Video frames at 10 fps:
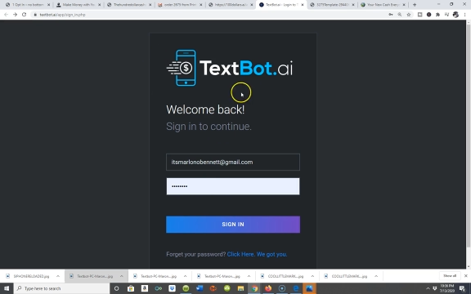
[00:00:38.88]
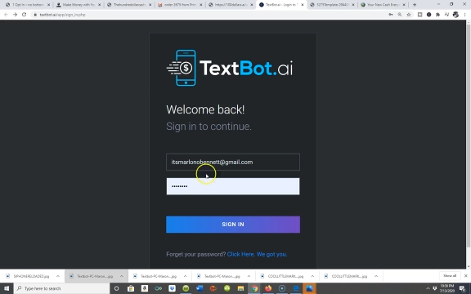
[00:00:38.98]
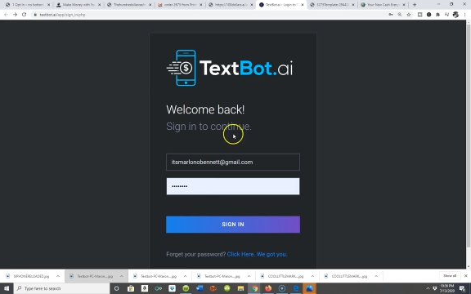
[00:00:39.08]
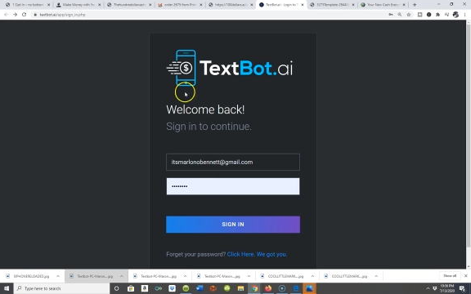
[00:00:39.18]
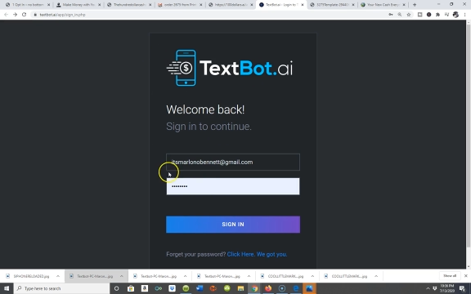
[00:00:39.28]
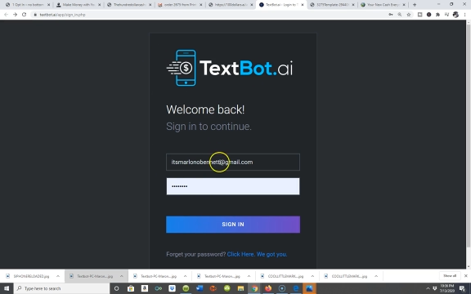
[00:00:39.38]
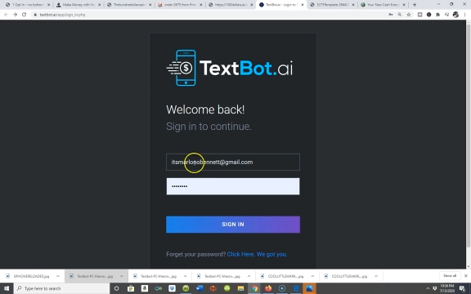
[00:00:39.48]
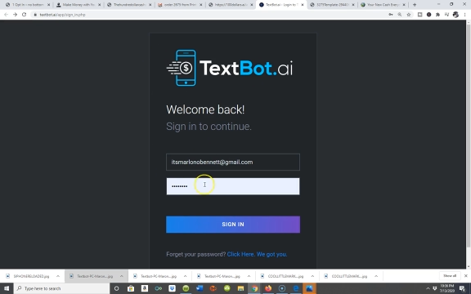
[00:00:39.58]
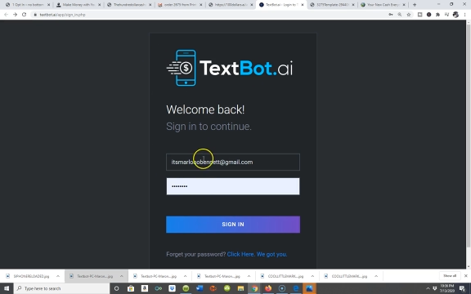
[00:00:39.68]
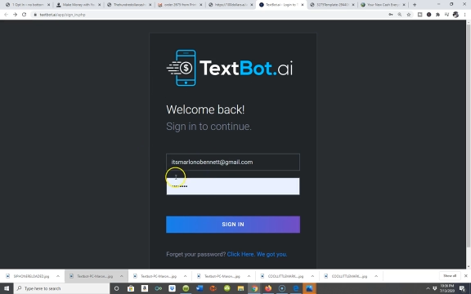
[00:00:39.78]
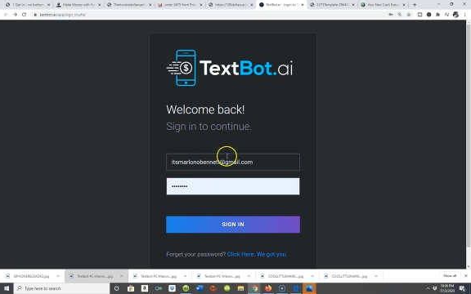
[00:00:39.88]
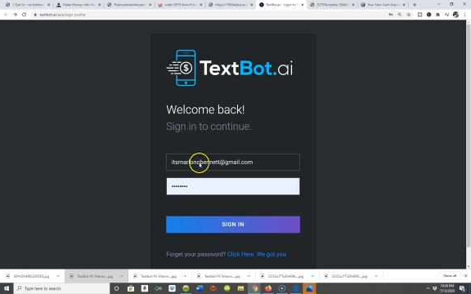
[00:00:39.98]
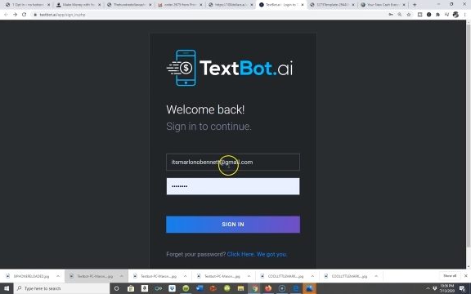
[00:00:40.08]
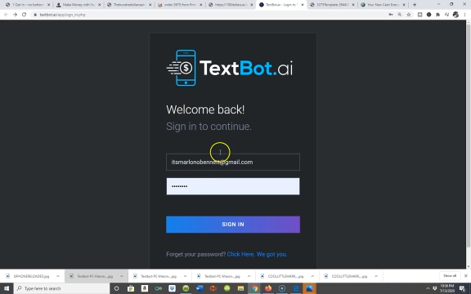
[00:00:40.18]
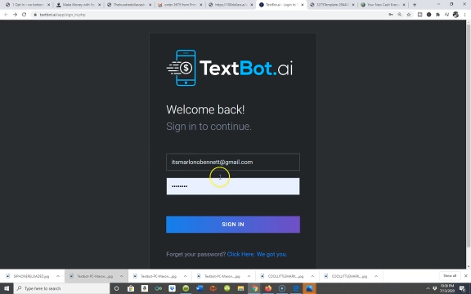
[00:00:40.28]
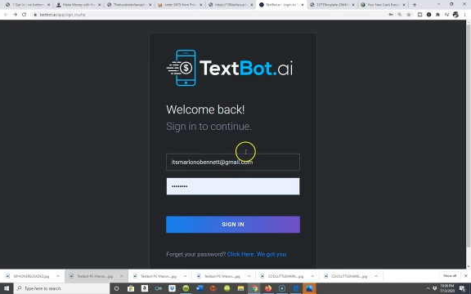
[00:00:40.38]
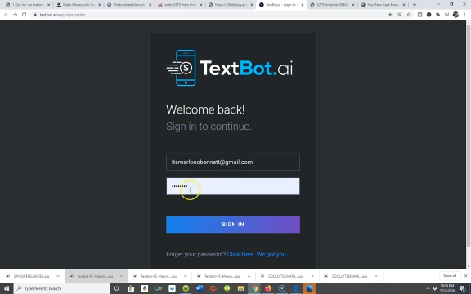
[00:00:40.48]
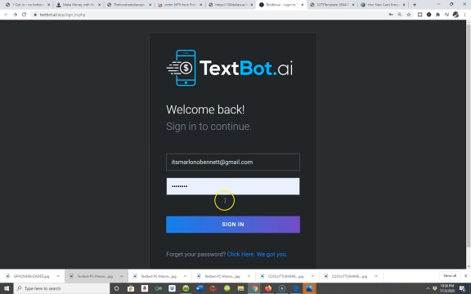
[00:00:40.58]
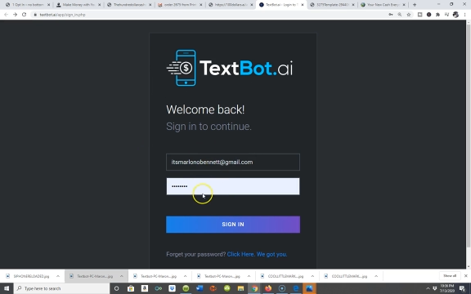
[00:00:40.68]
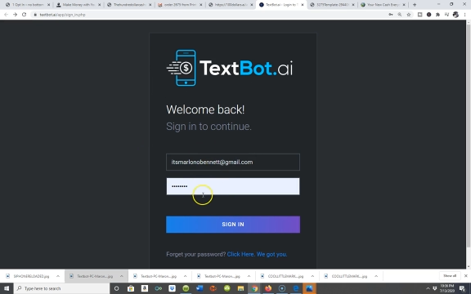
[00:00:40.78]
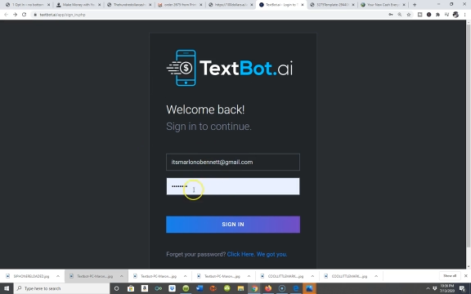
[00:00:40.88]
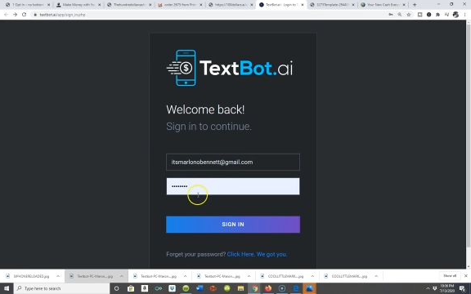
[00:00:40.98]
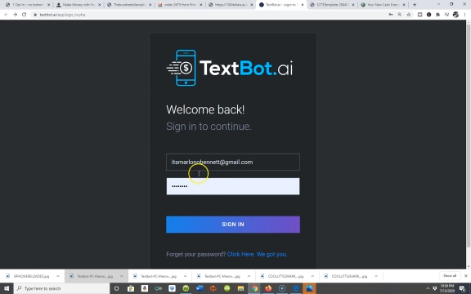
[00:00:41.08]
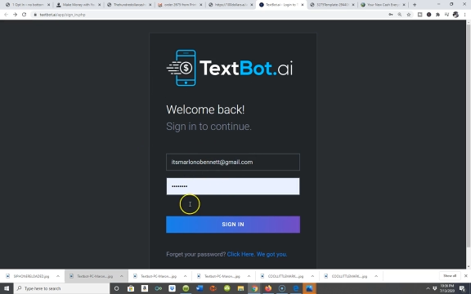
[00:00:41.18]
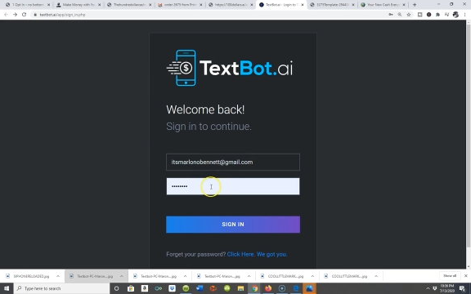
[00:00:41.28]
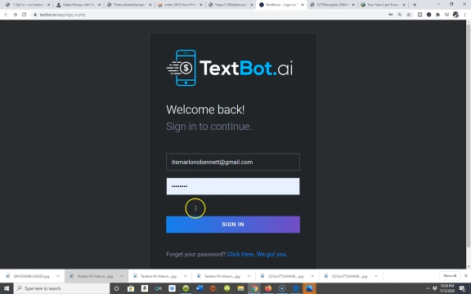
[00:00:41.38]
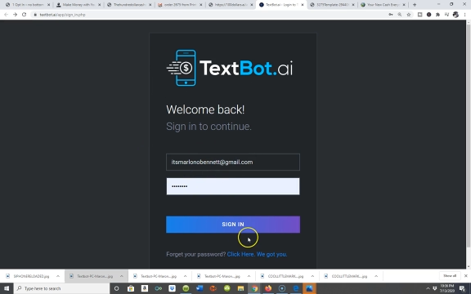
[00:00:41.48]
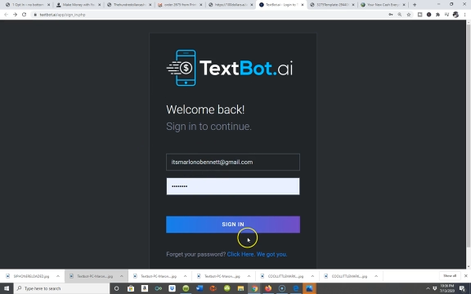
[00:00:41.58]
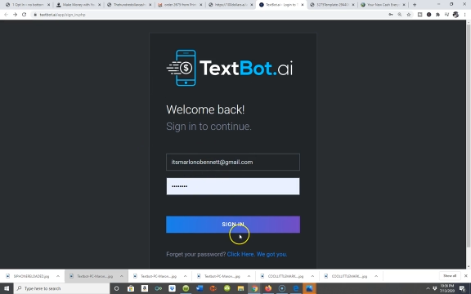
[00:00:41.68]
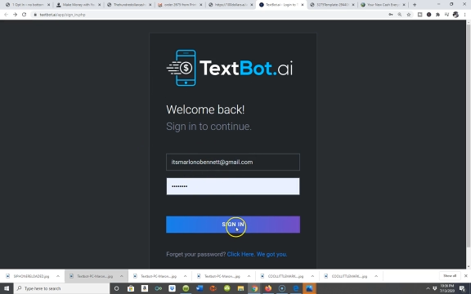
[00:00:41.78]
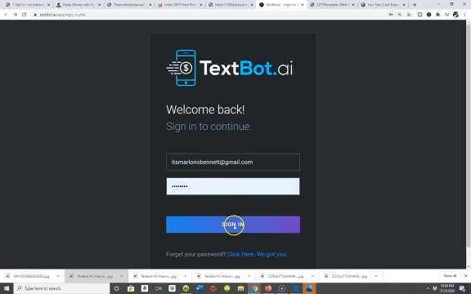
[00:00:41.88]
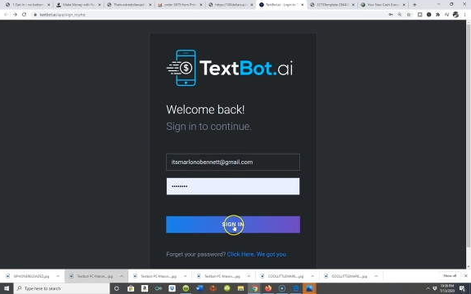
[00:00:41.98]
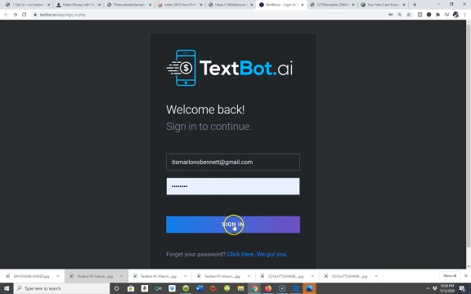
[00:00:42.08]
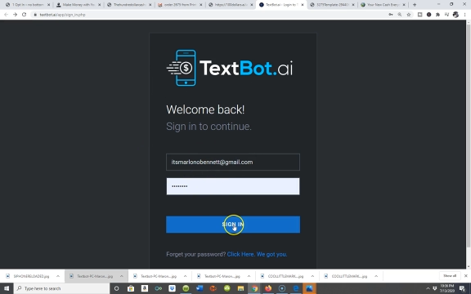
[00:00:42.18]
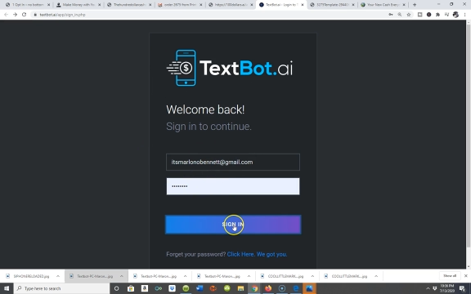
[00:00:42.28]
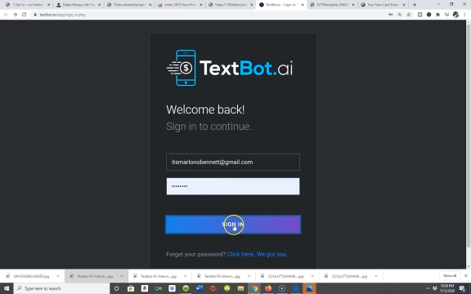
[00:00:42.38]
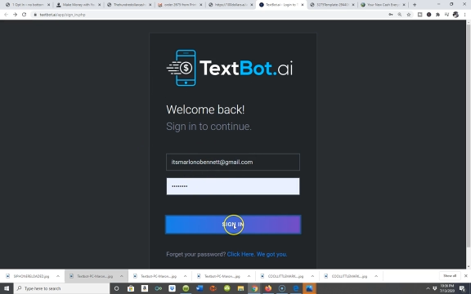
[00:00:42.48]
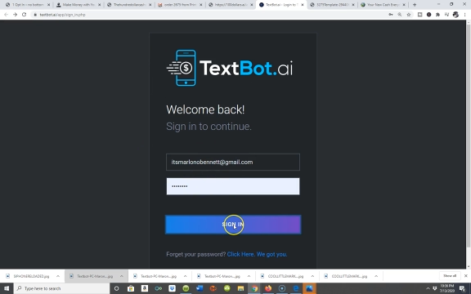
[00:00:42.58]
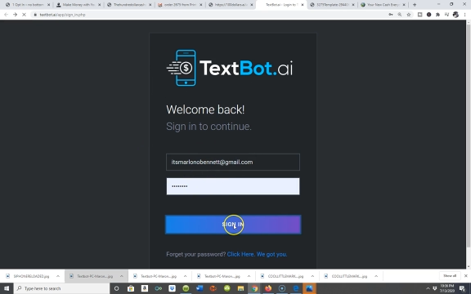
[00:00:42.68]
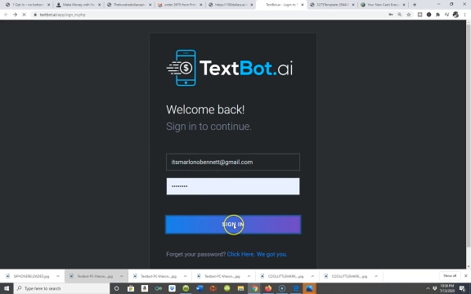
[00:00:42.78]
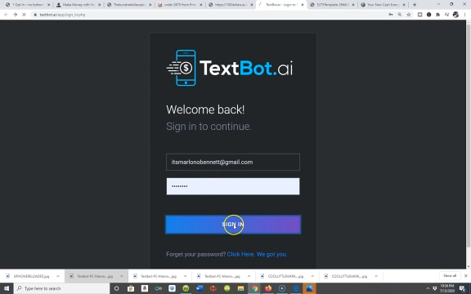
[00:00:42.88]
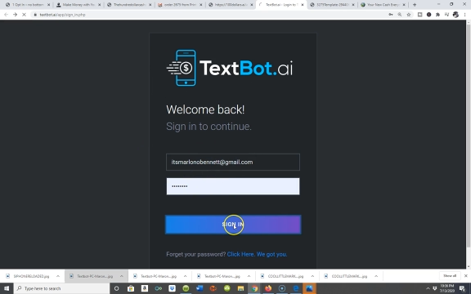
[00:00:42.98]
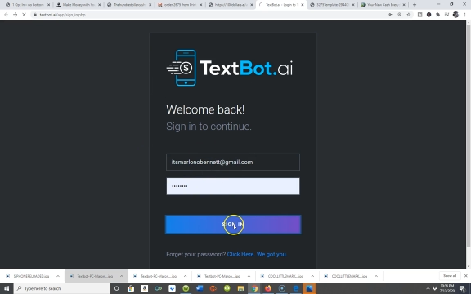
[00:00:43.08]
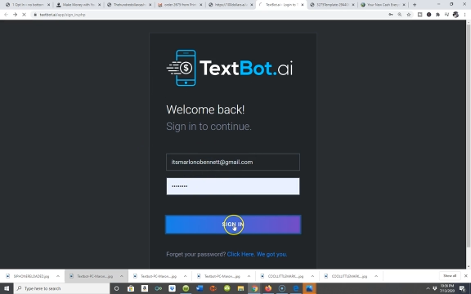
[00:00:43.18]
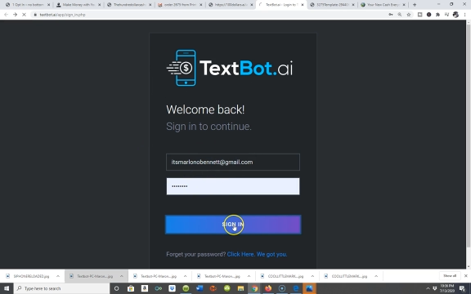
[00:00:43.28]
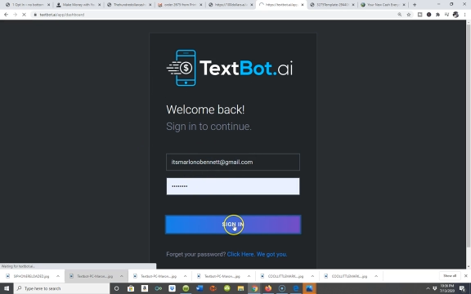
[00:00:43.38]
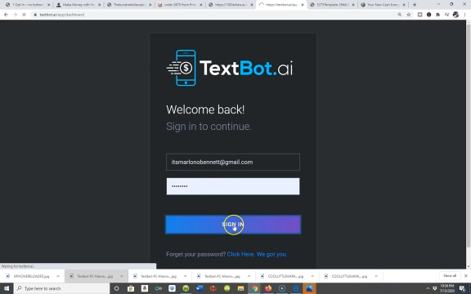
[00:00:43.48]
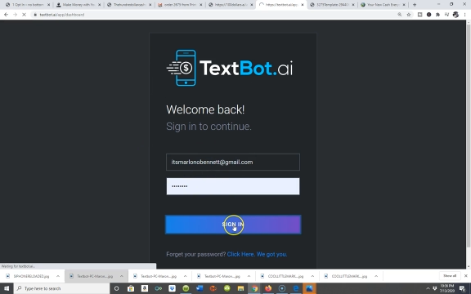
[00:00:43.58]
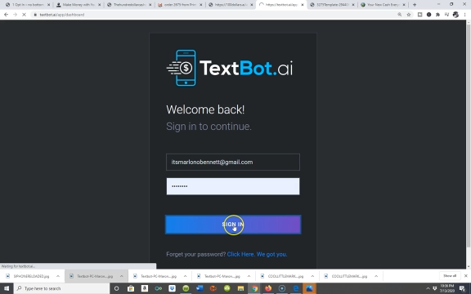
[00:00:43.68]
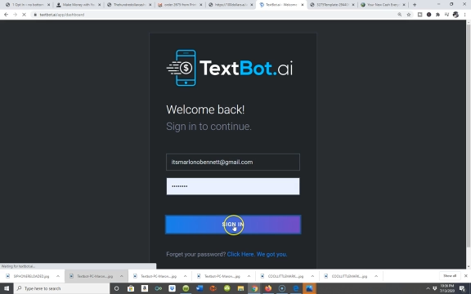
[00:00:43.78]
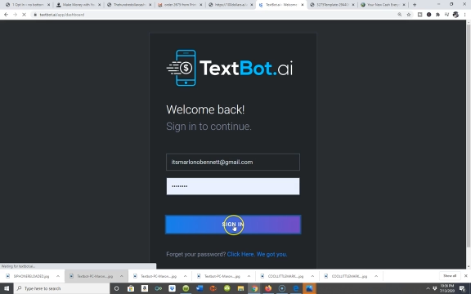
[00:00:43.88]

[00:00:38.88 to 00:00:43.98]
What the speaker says: No face is visible, so there are no lips to read.